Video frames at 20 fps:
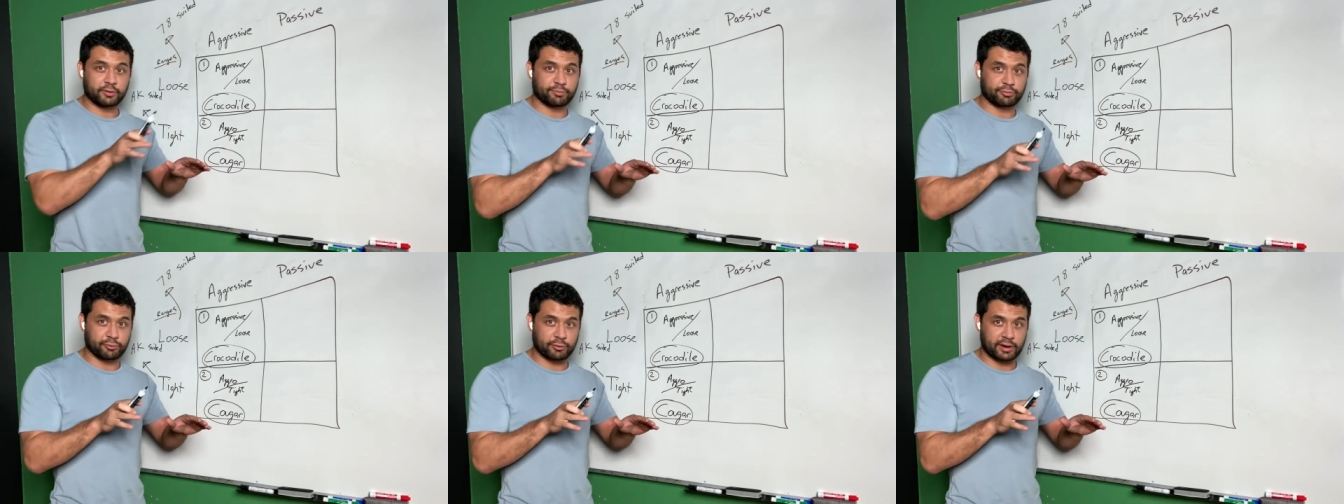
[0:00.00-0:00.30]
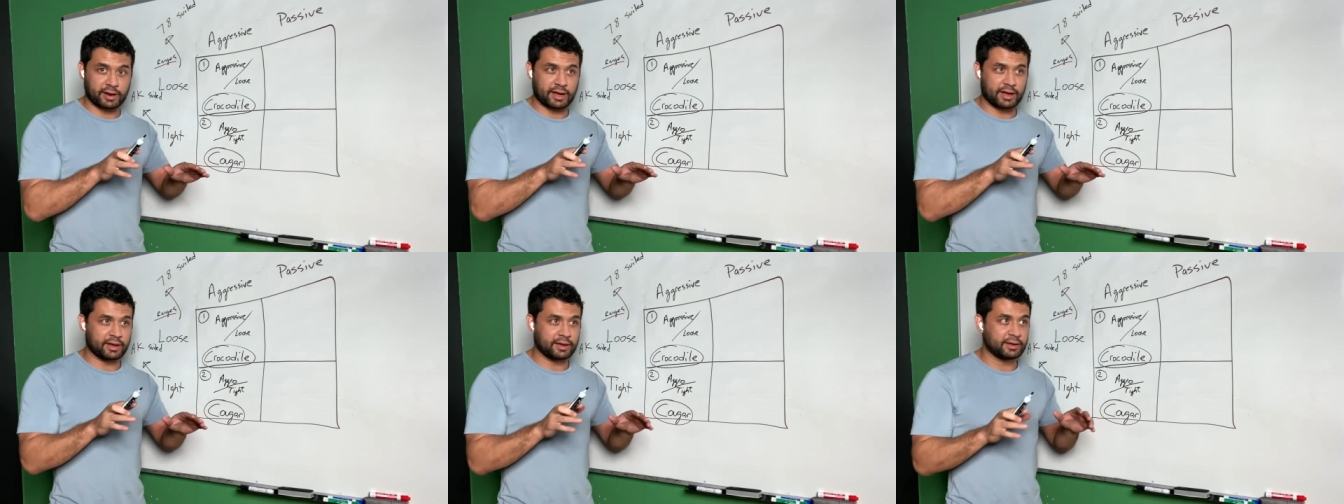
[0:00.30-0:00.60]
their
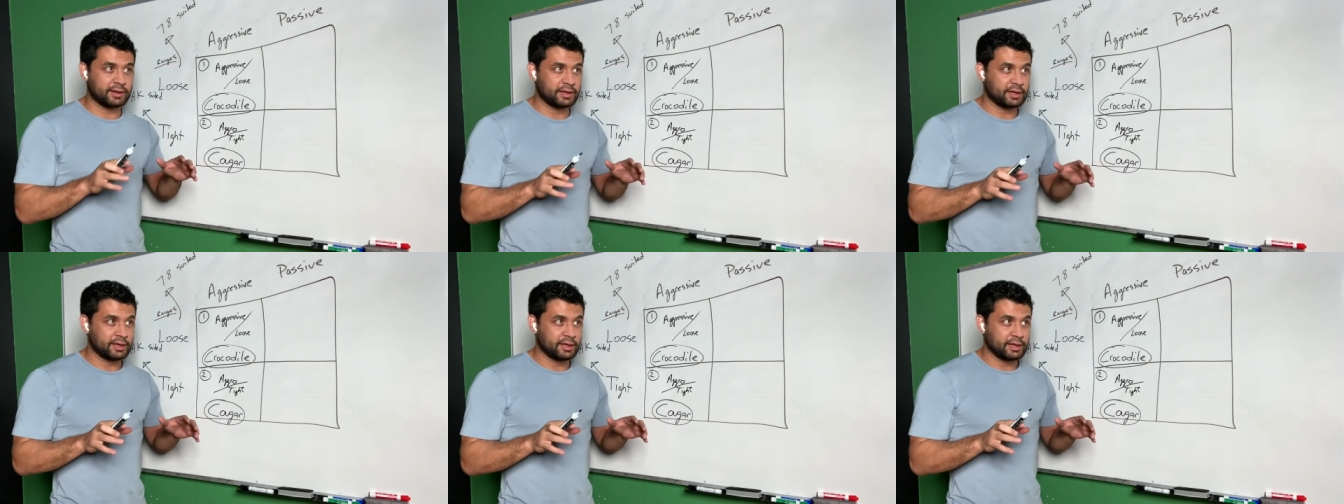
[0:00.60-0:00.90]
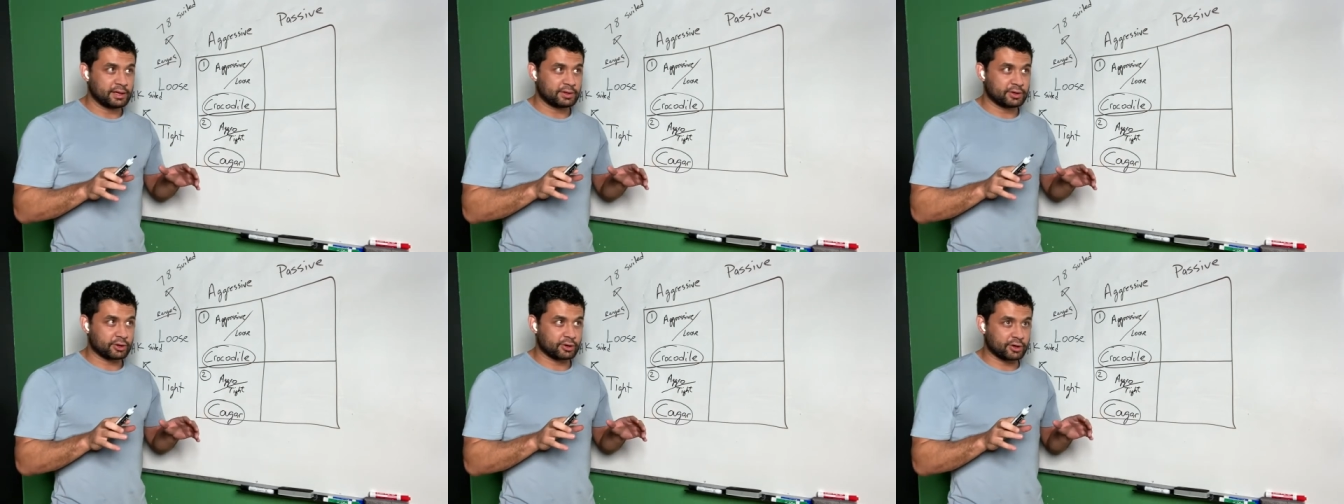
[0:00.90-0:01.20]
prey.
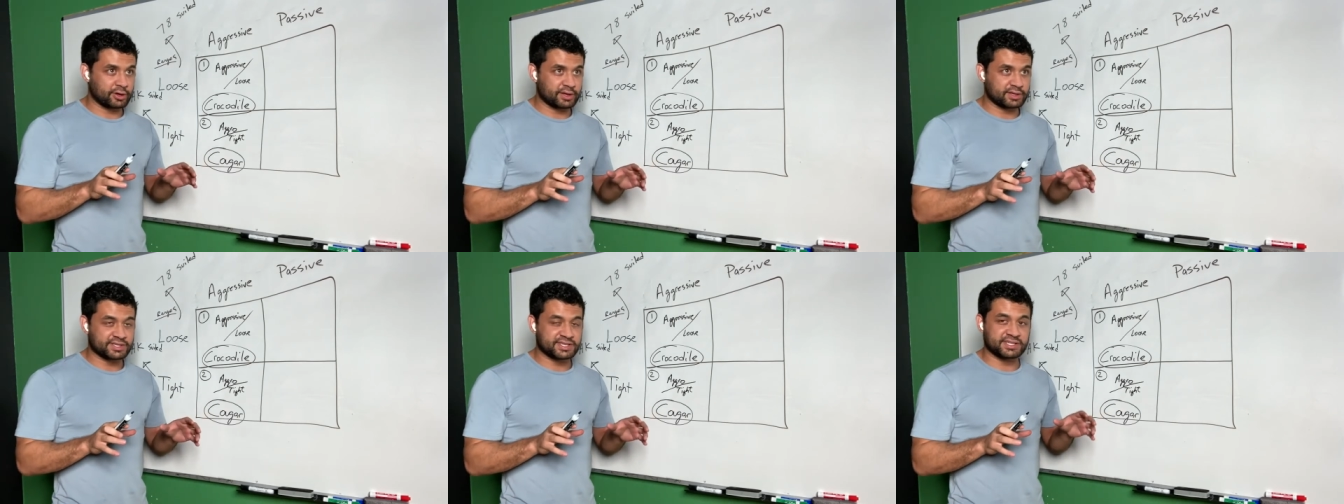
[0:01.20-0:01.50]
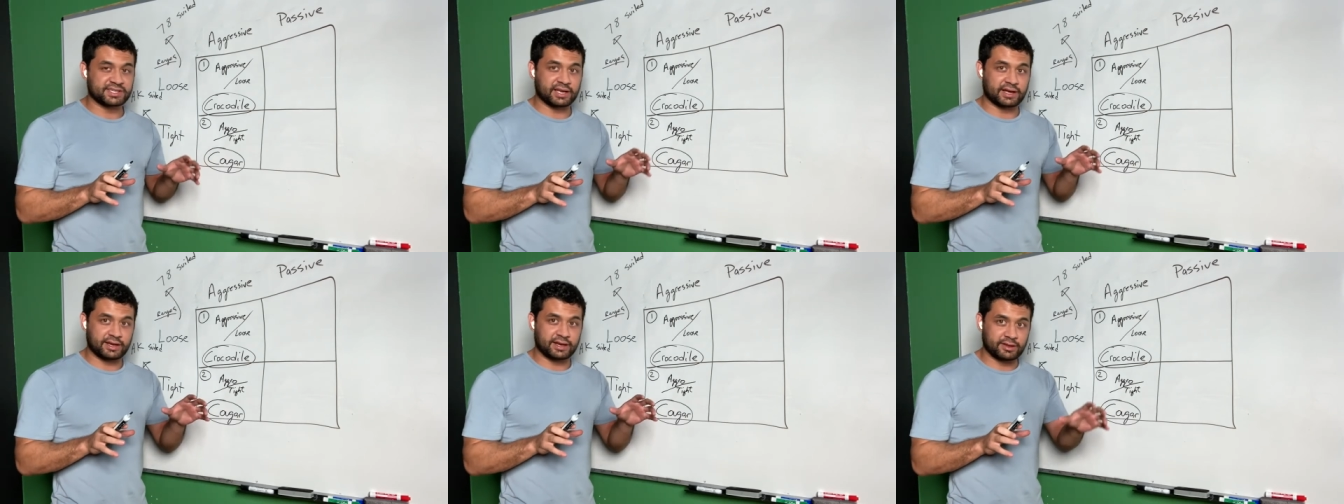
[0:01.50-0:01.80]
They're gonna
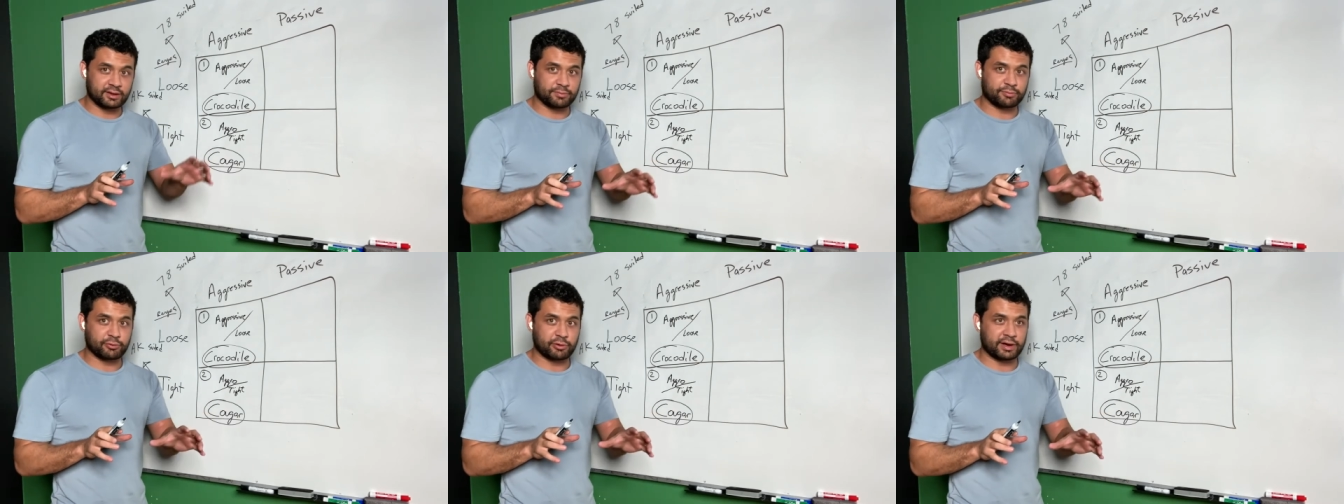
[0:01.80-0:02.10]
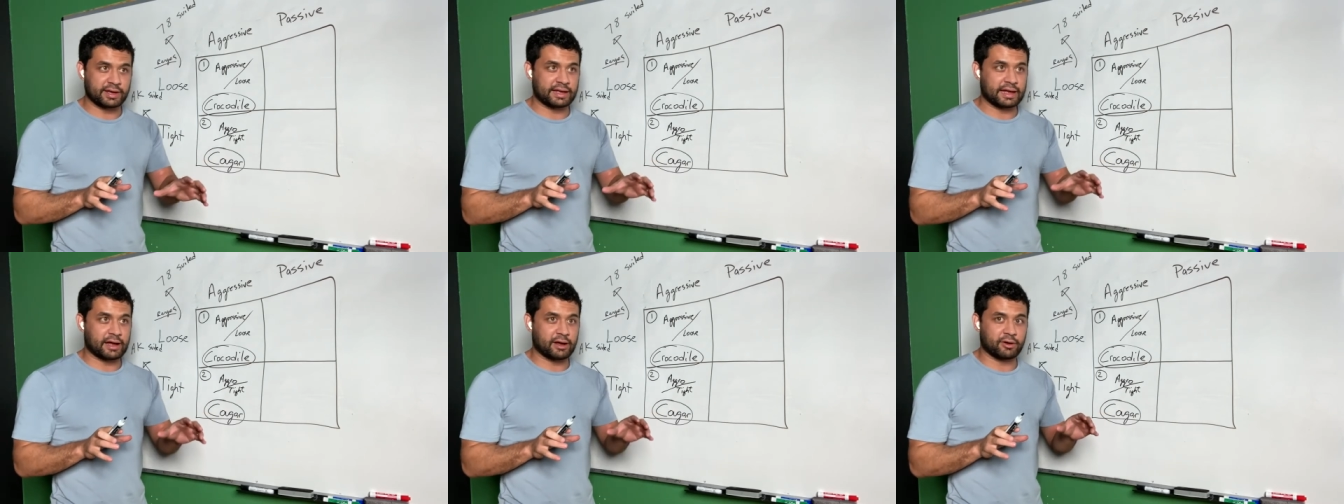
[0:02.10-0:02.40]
study their
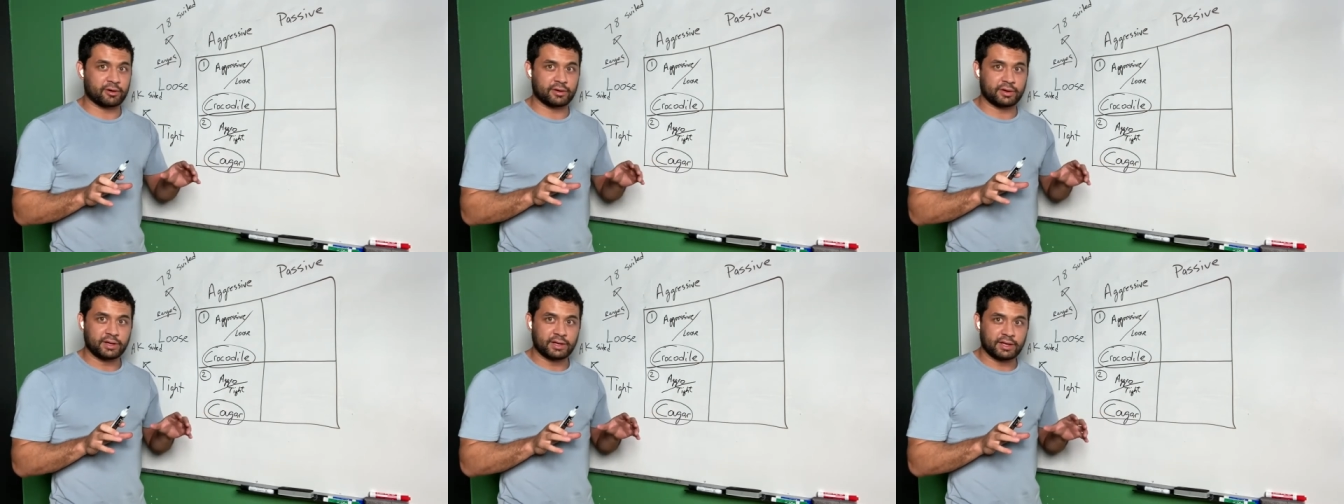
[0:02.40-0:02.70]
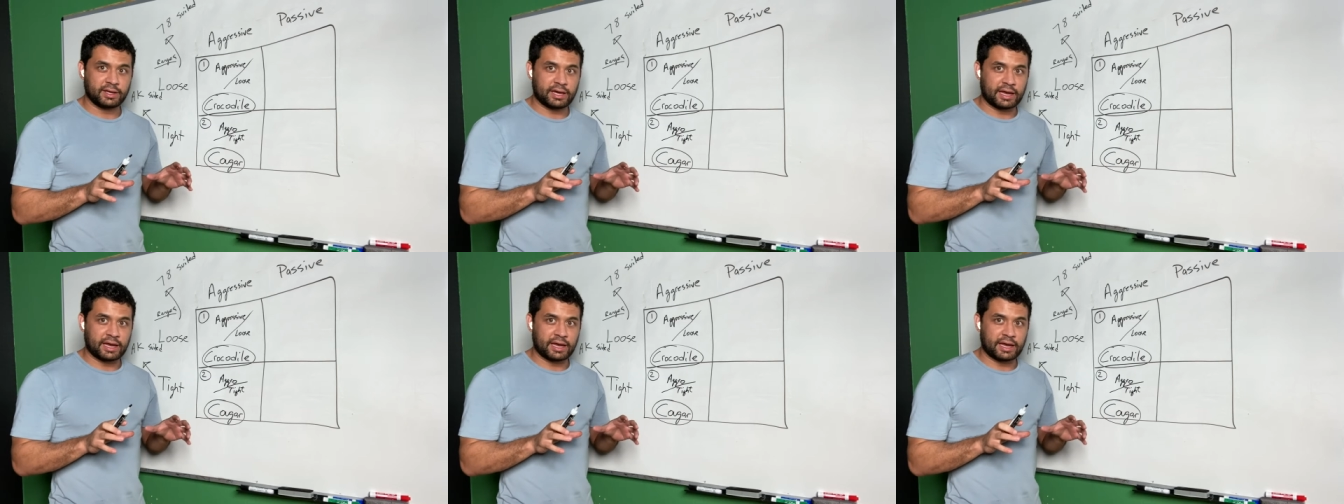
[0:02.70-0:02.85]
prey out,